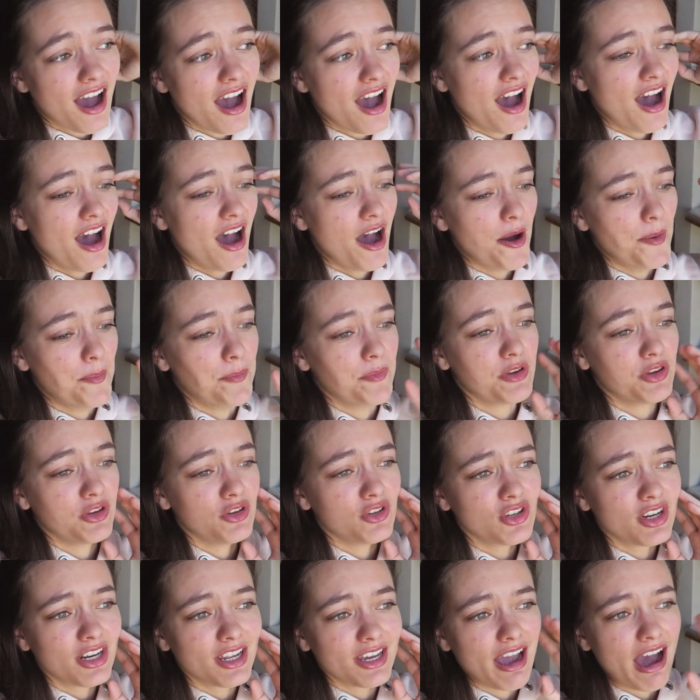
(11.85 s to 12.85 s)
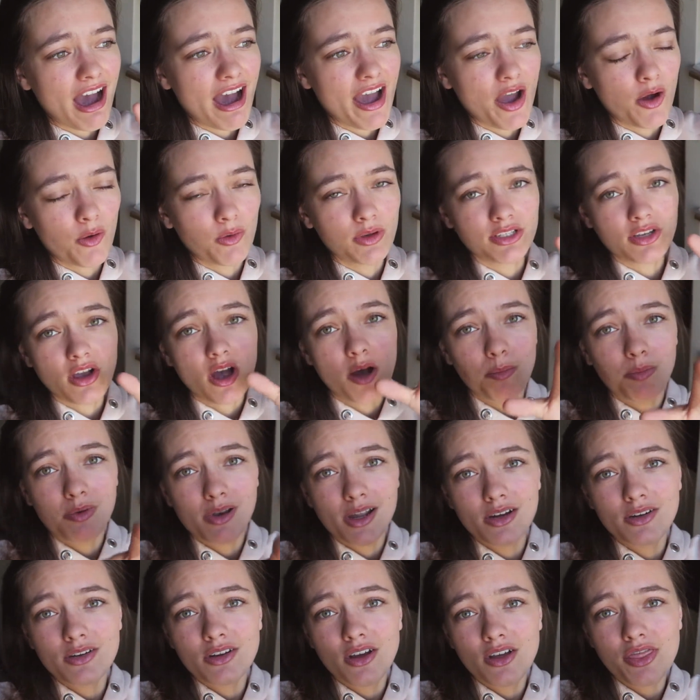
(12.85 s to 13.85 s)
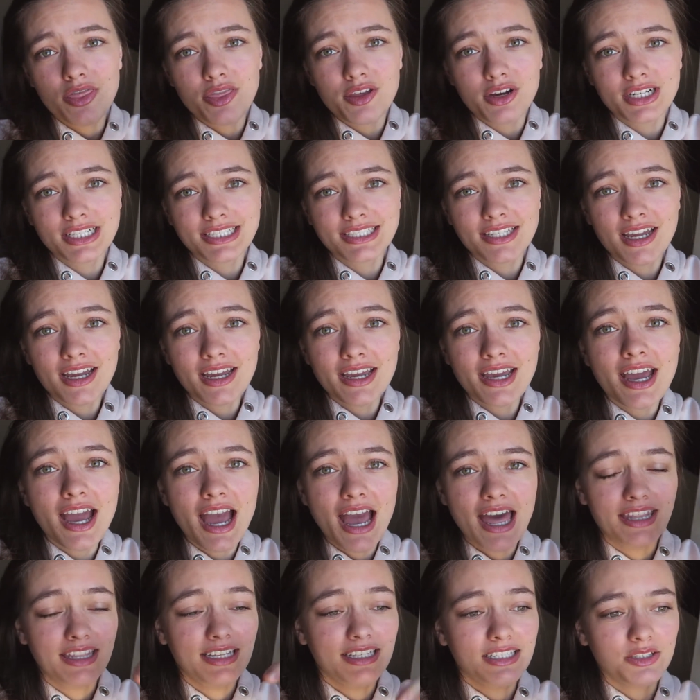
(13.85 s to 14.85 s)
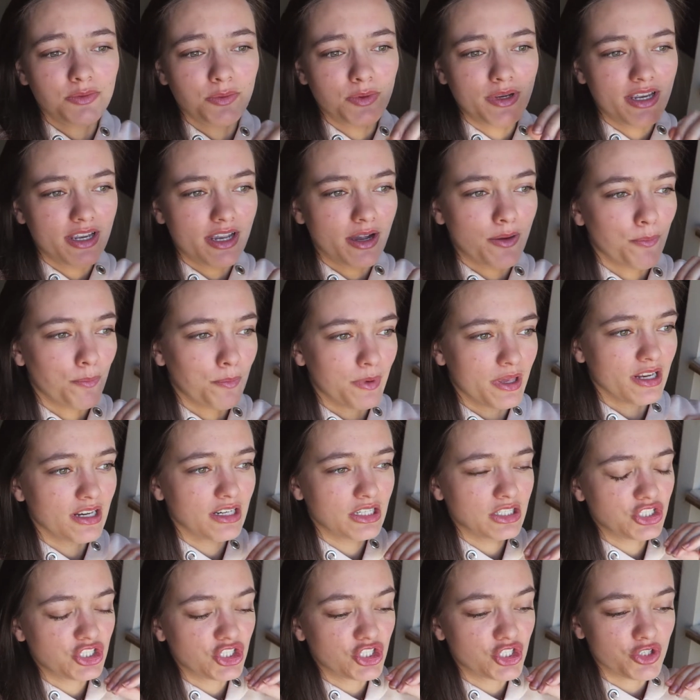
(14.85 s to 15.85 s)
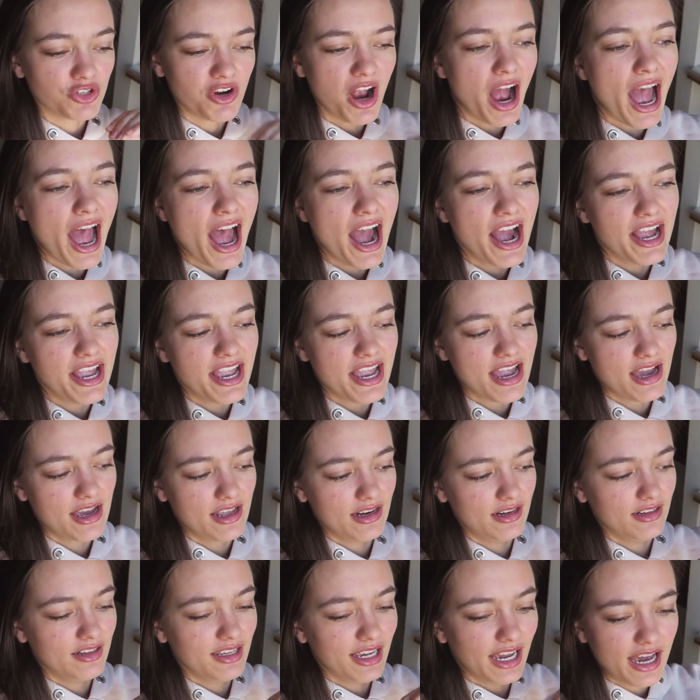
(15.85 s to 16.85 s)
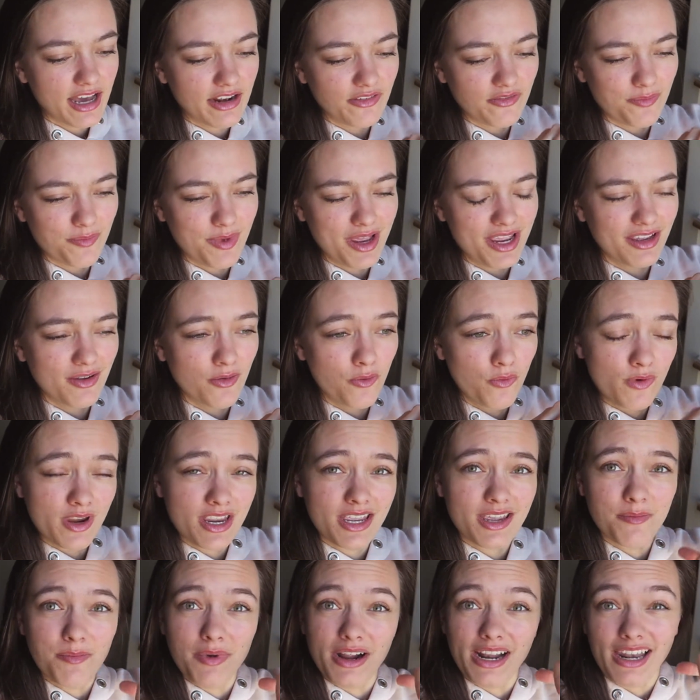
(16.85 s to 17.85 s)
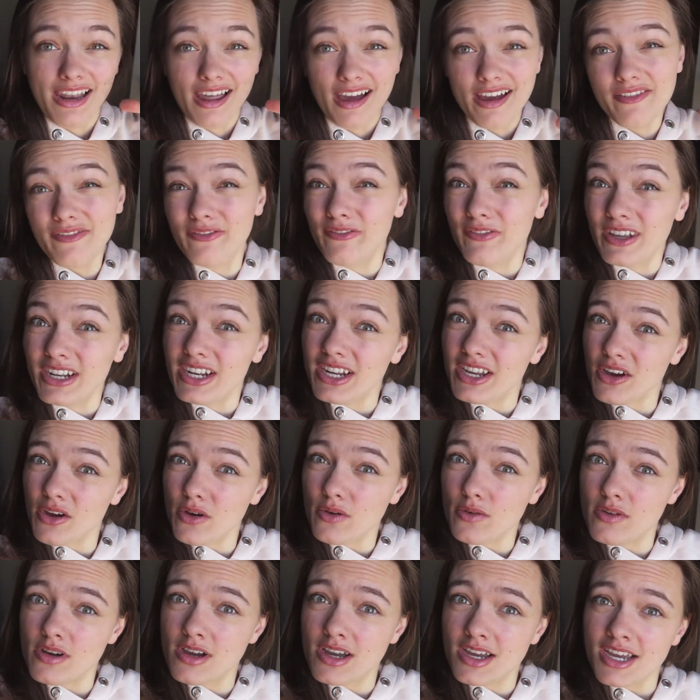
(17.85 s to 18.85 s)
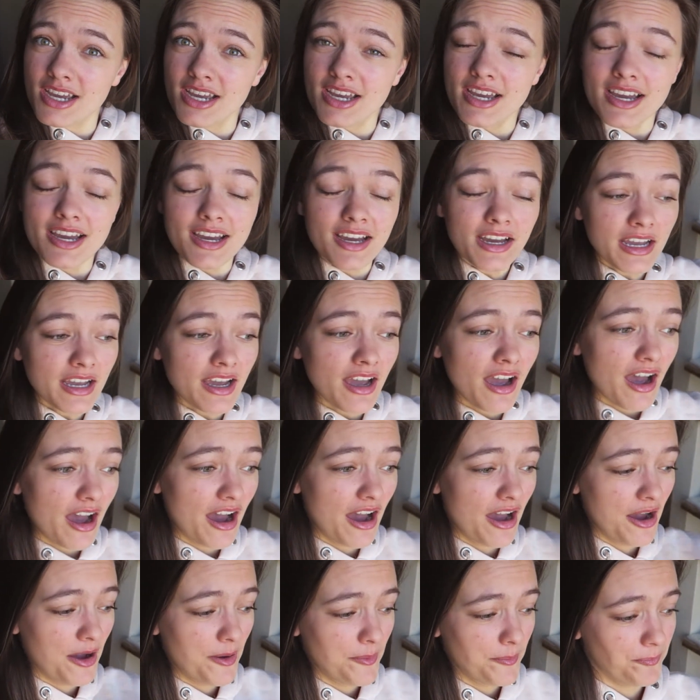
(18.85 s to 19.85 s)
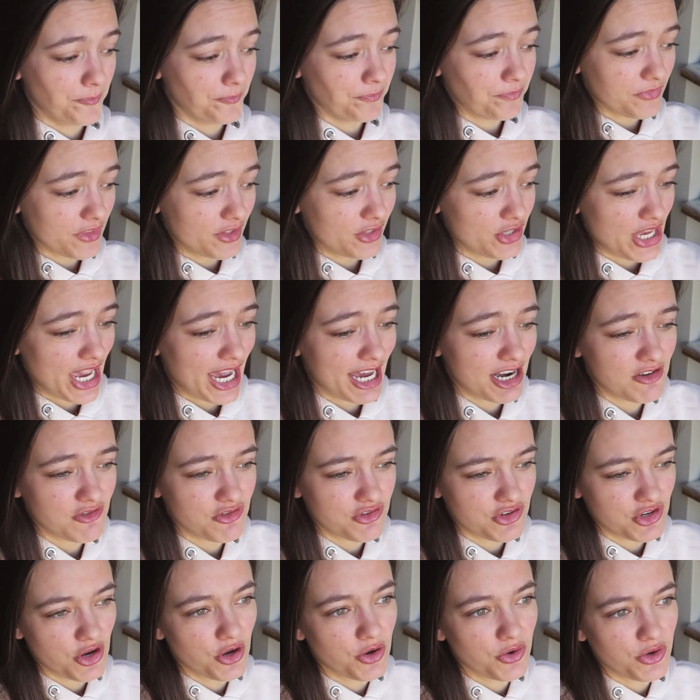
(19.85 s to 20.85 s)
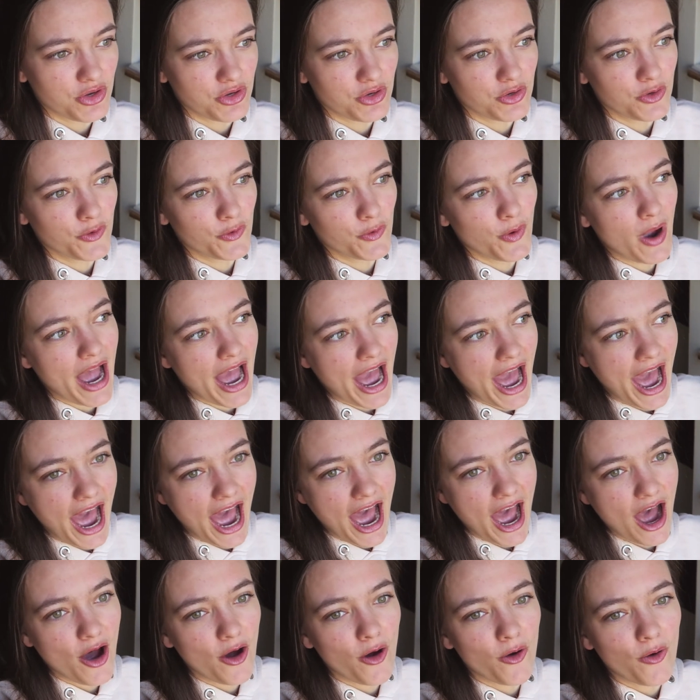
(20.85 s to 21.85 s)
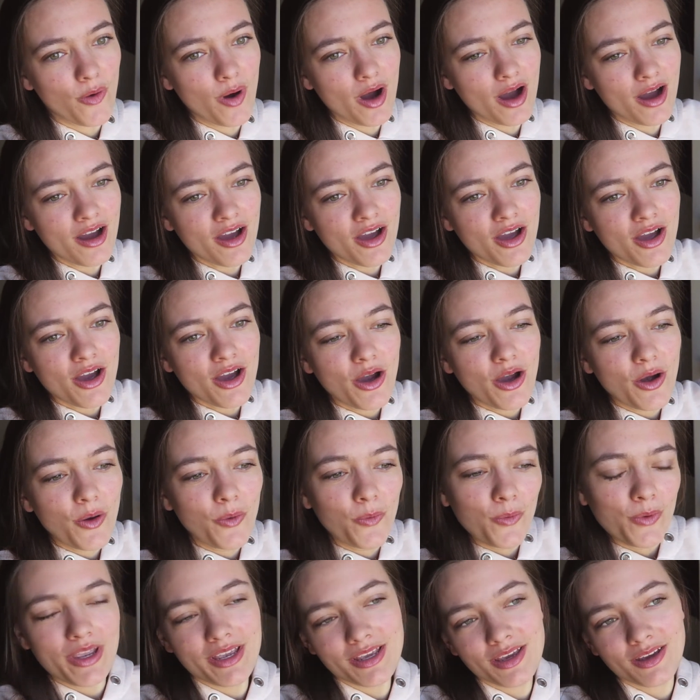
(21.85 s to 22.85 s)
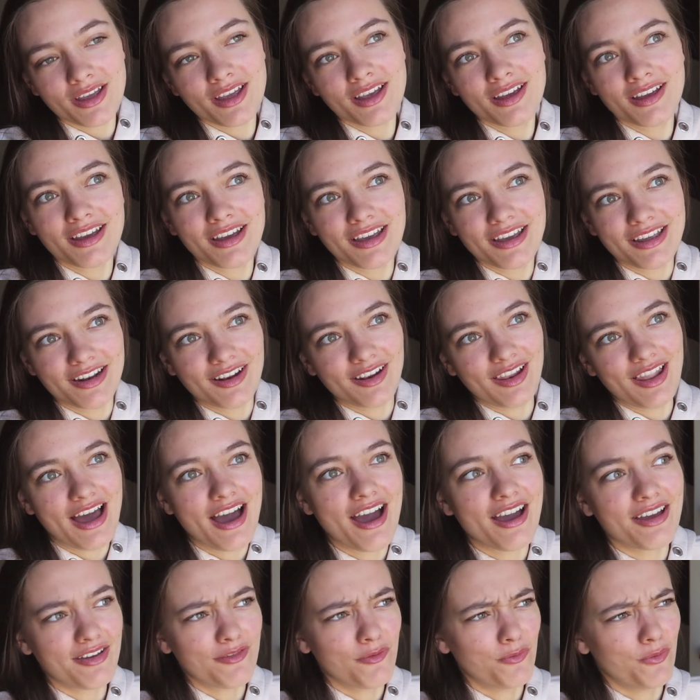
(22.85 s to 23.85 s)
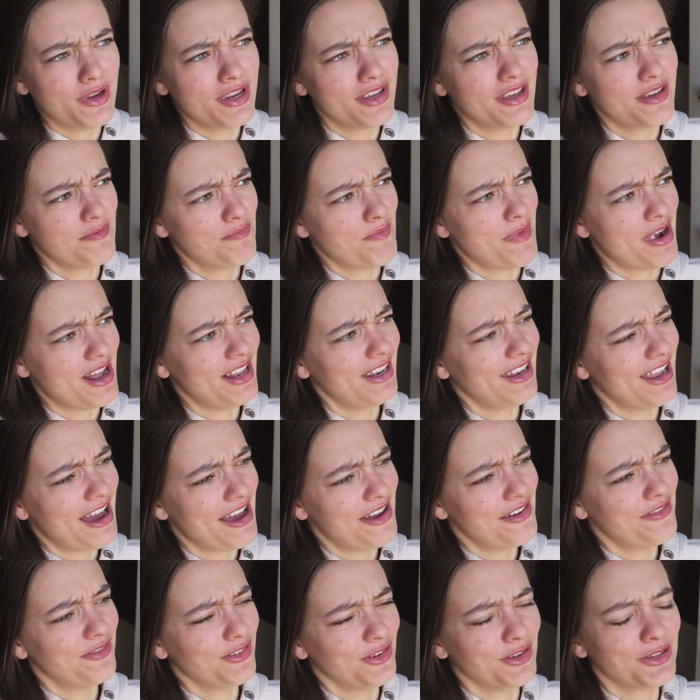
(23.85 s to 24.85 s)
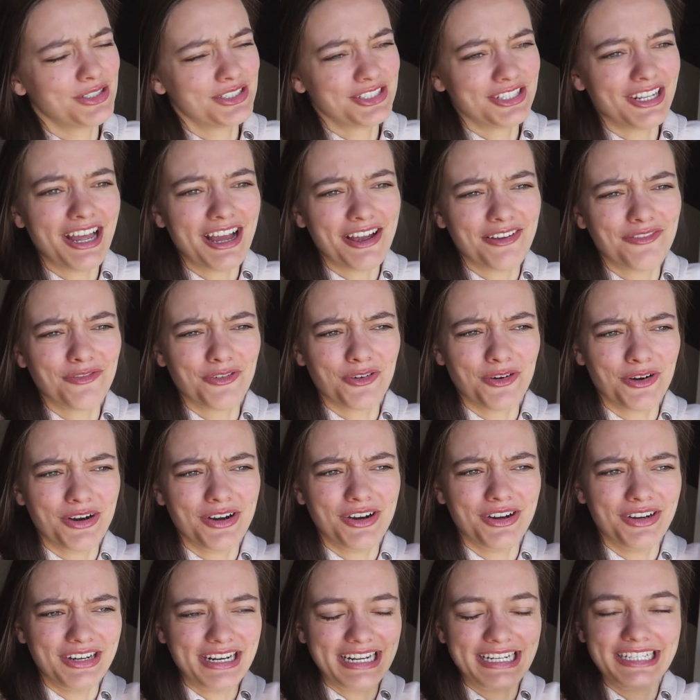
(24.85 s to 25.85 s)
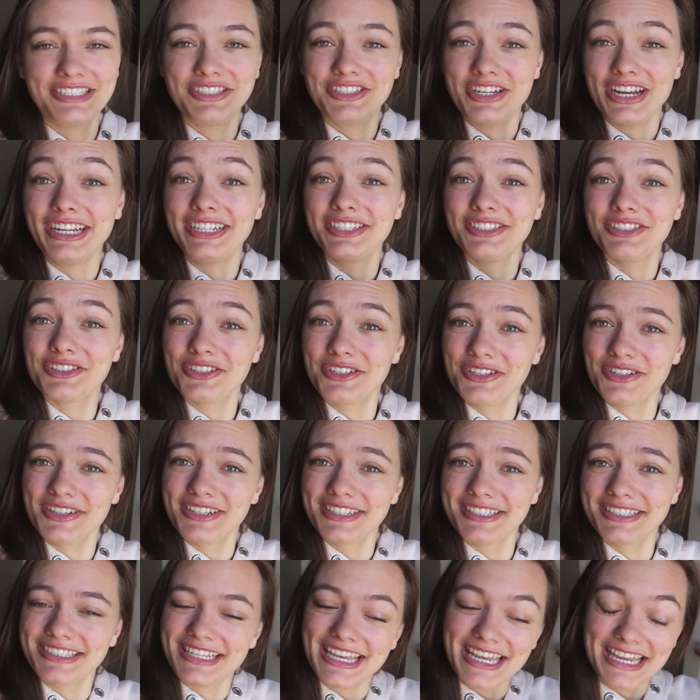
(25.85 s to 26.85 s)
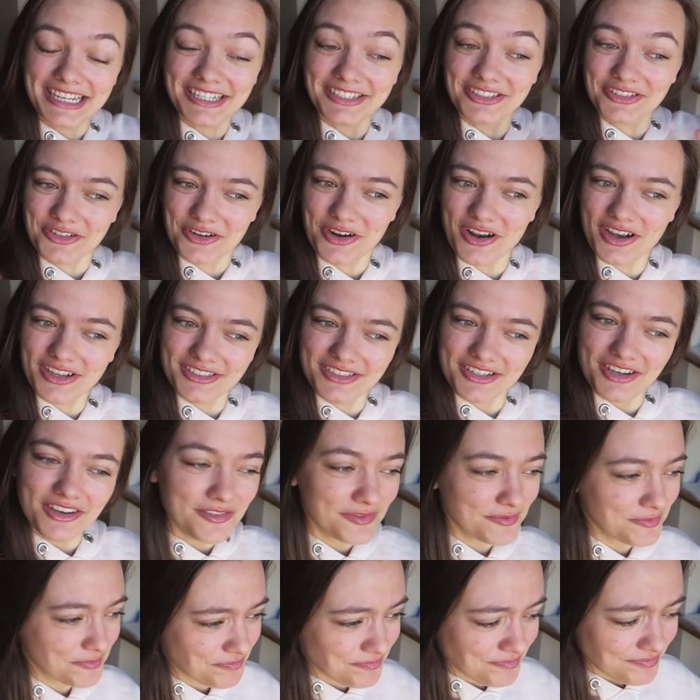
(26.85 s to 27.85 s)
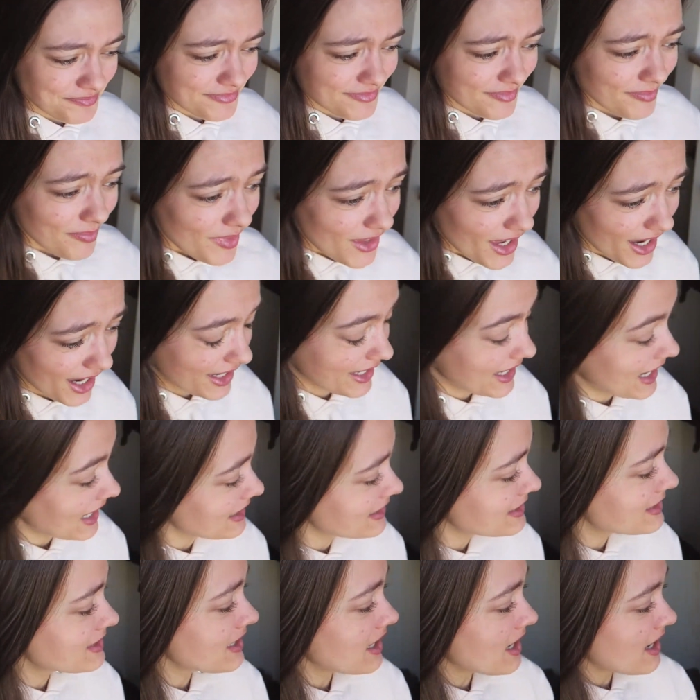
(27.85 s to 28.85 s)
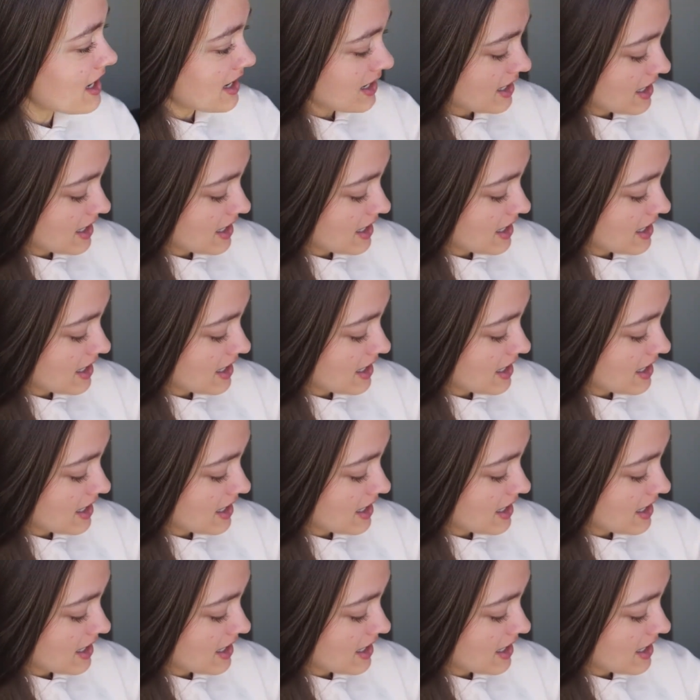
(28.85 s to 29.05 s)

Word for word: um usually I always upload on Thursday, and this week I'm gonna try and kind of make a week in my life video um to kind of show you how a week in a li- week in my life looks like for an exchange student in Toronto, I guess.